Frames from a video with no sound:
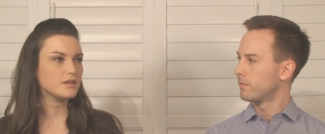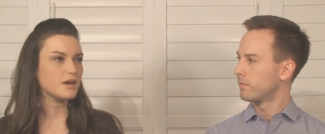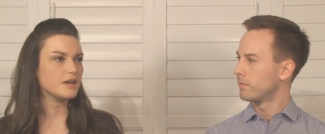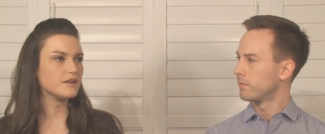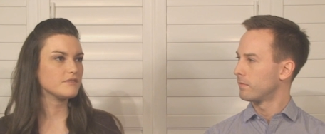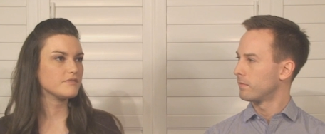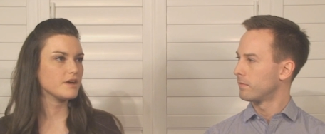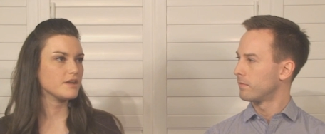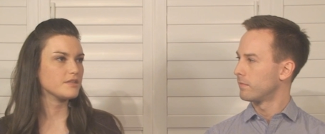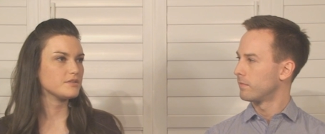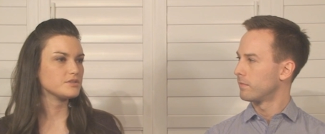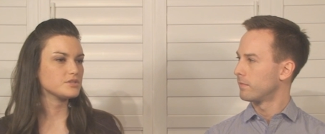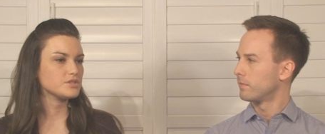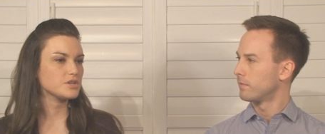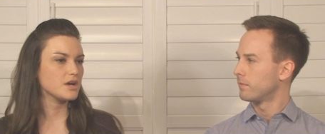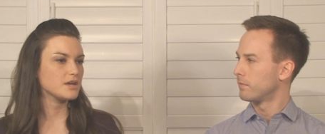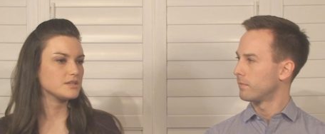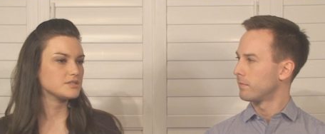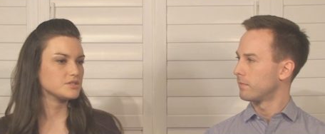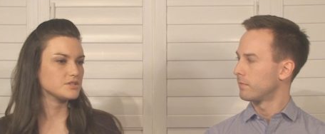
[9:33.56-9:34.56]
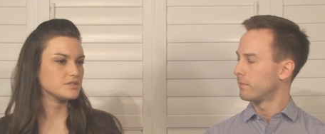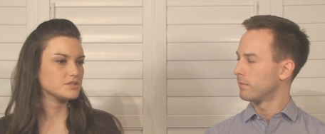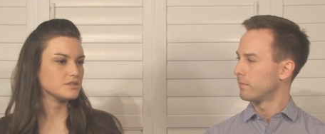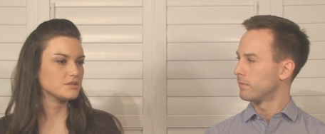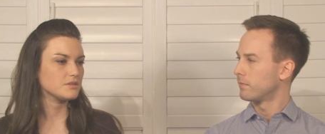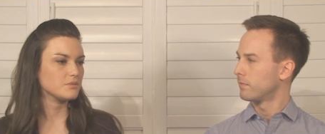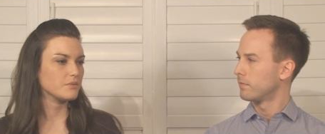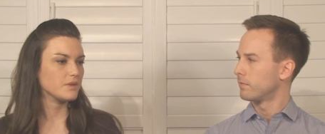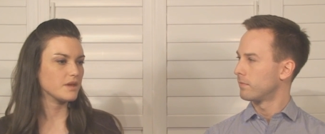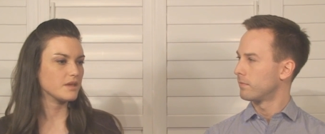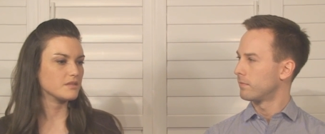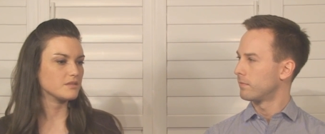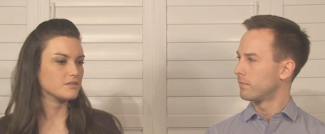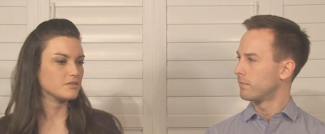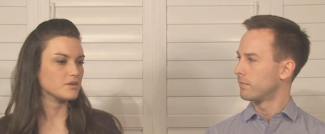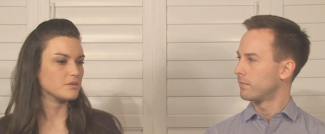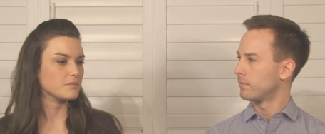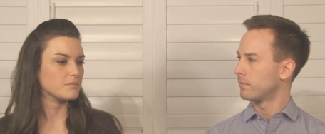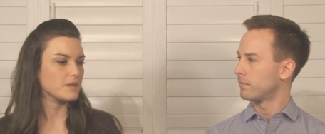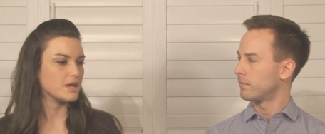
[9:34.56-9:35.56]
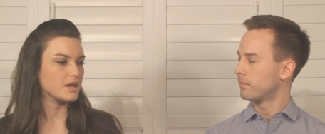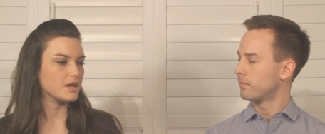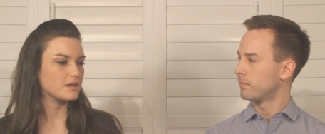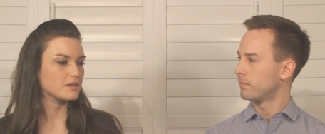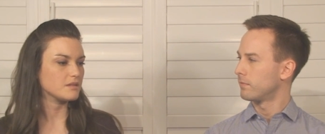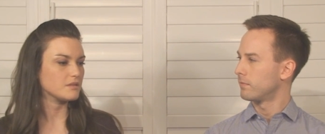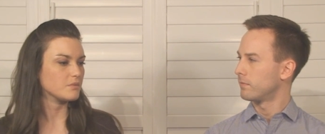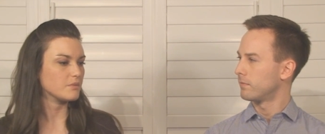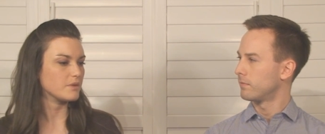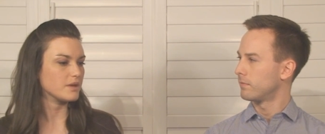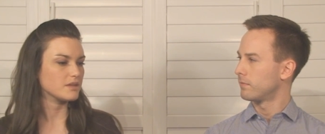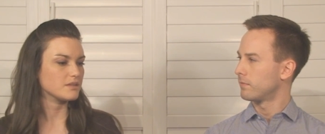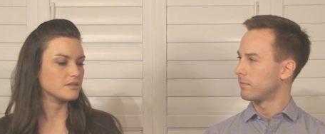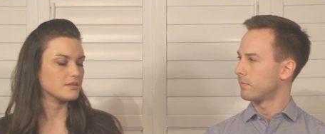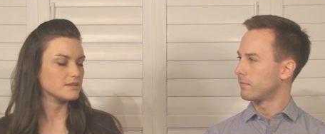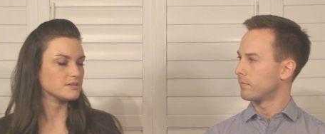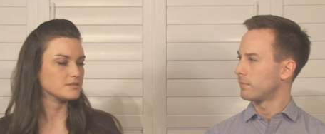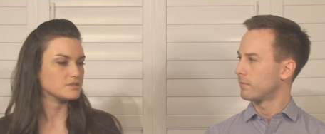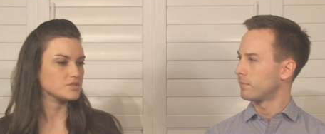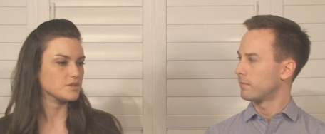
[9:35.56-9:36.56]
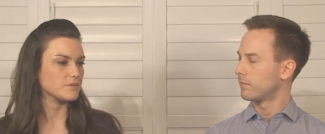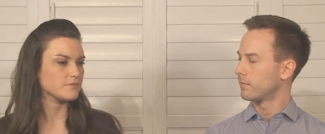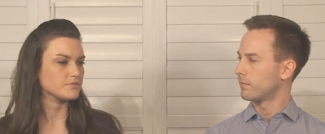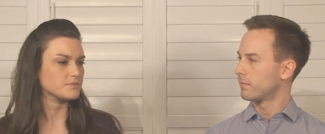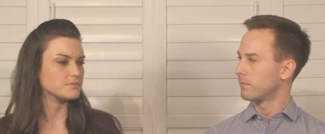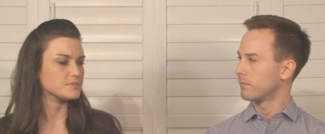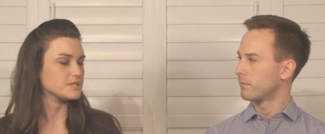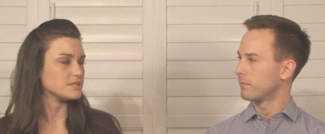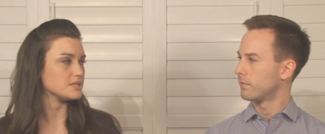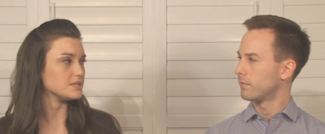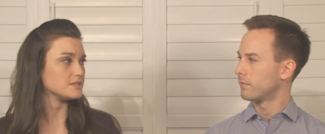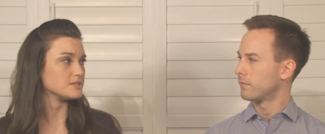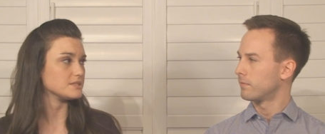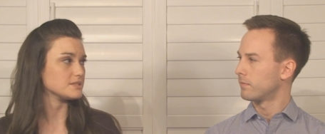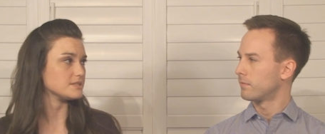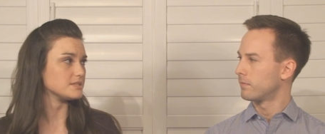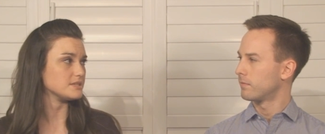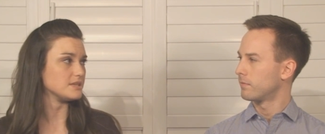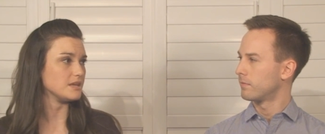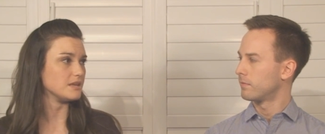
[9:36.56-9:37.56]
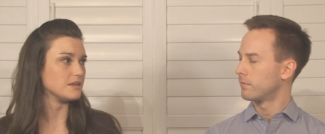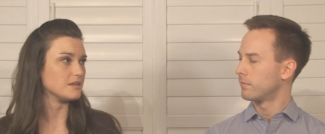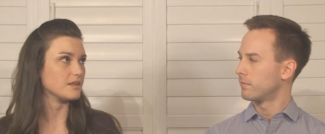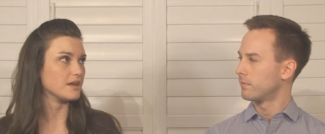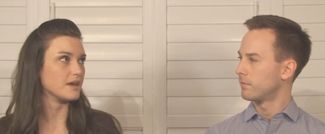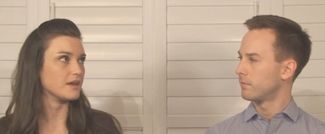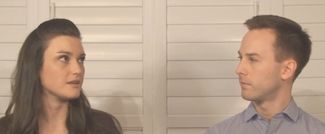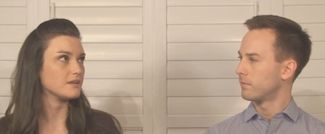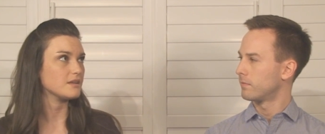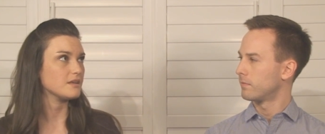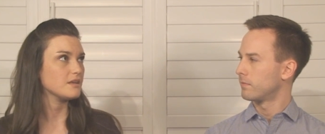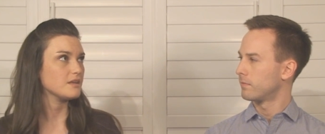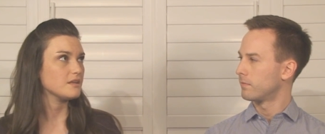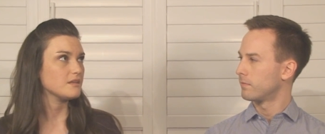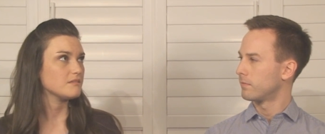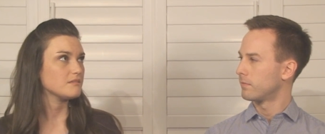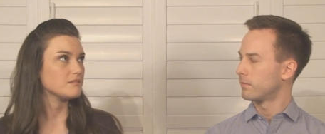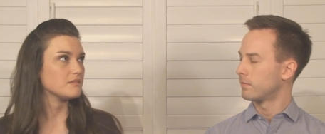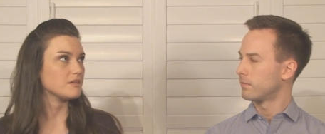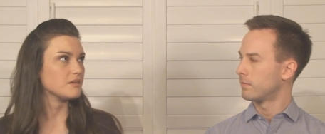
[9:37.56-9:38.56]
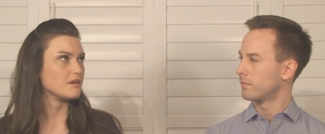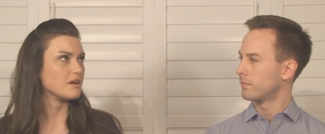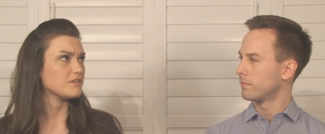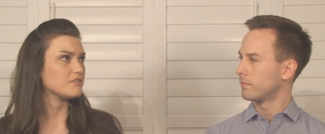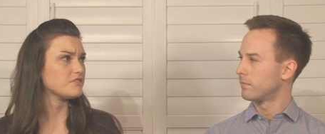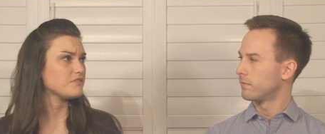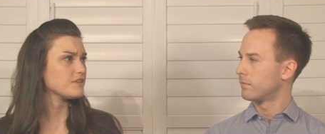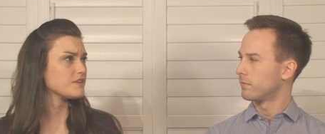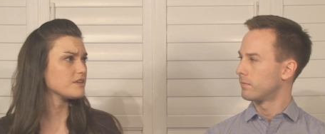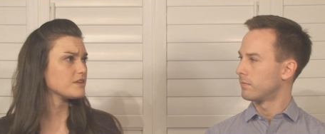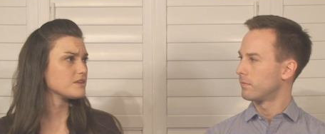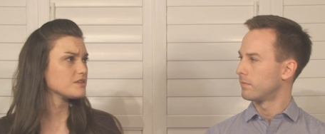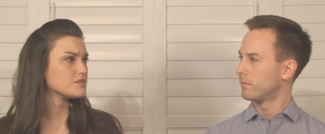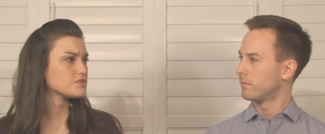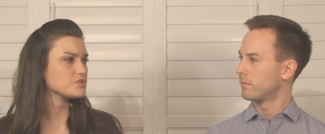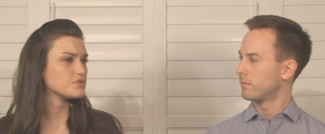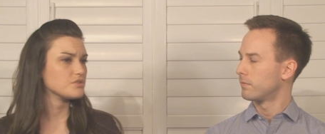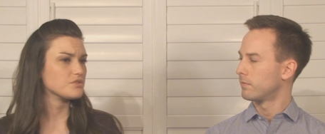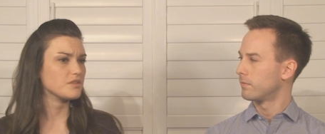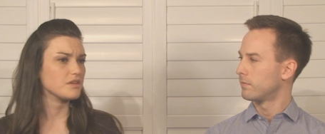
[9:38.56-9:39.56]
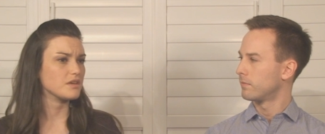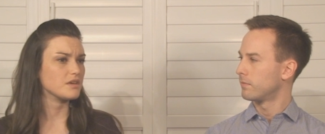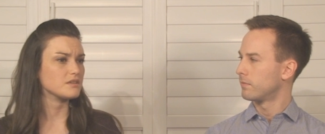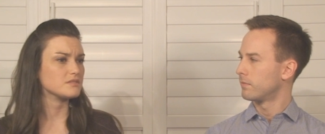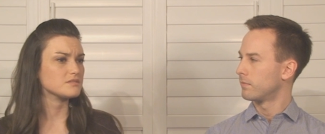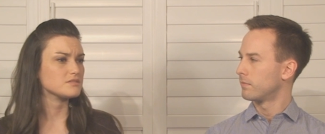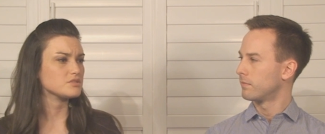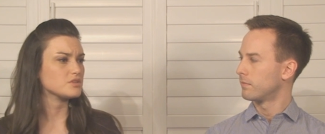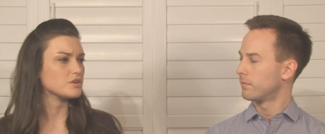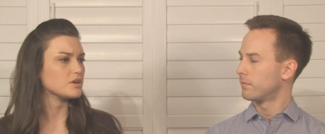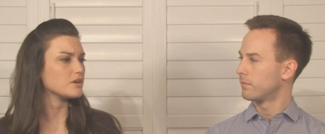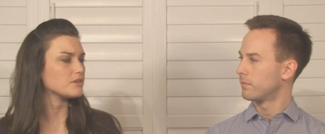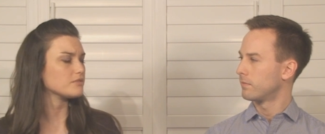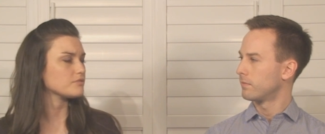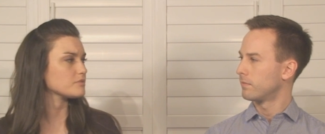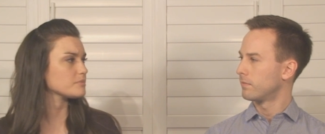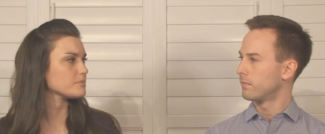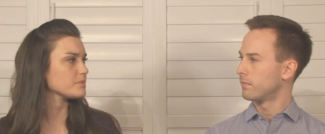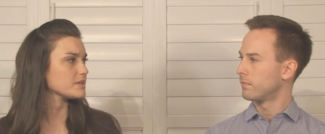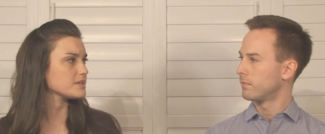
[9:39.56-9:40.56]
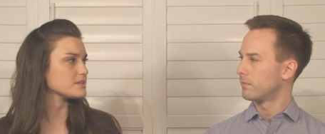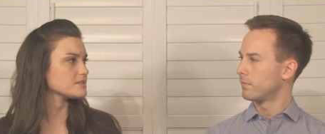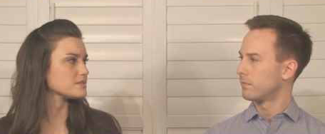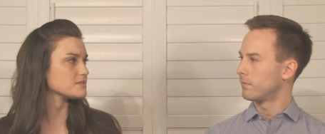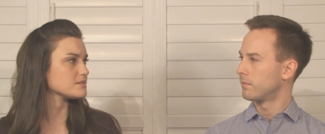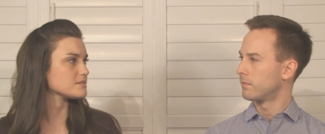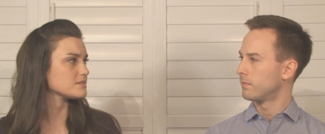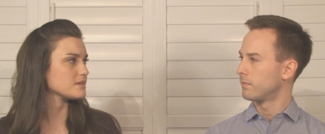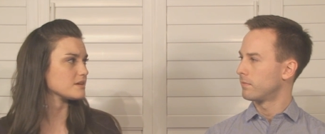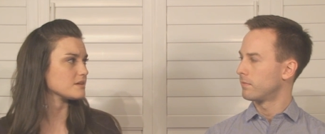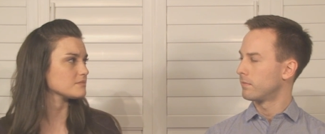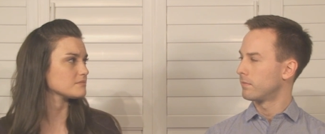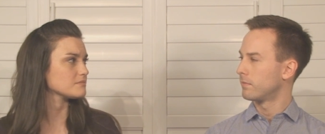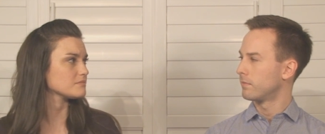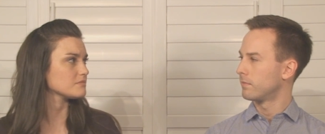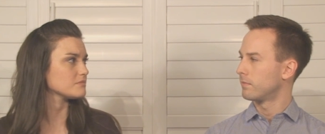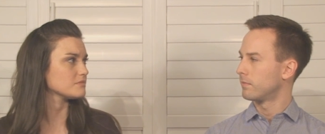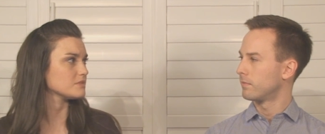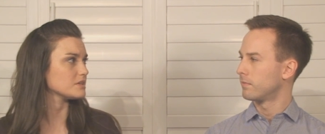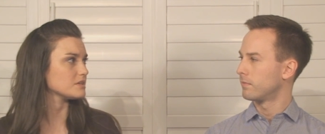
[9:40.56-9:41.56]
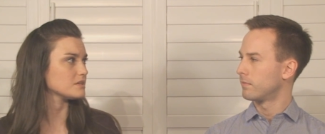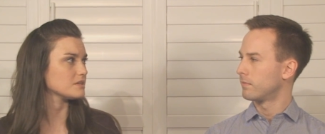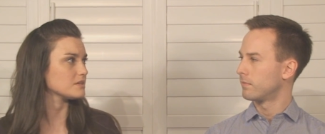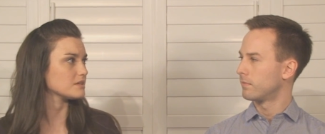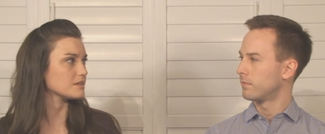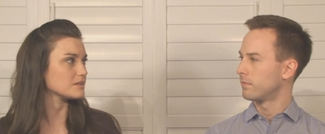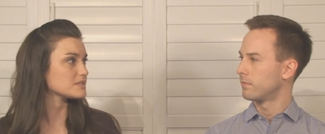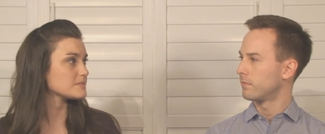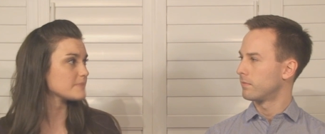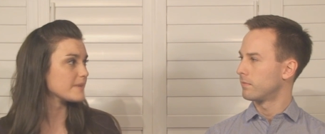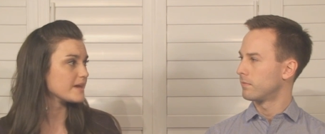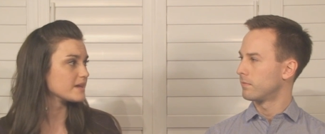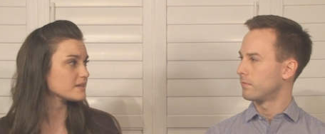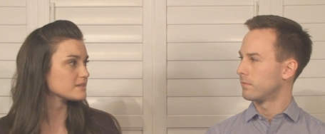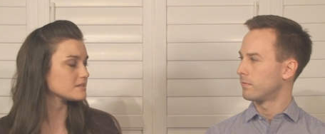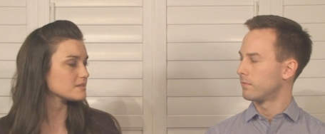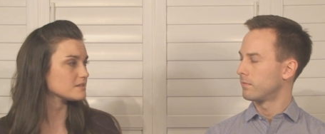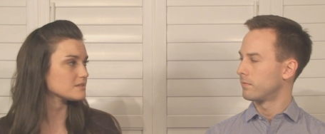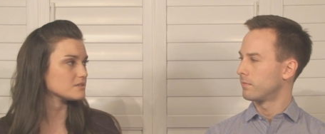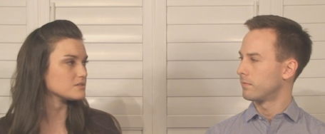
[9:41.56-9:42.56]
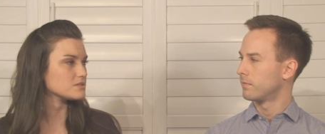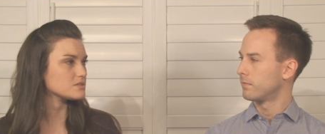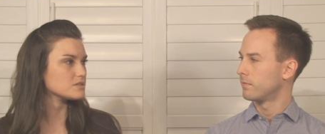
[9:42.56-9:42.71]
Speaker 1: a lot of other shots just in the way that they're made and the way things jump from scene to scene that they're unfinished or they start from places that we didn't expect and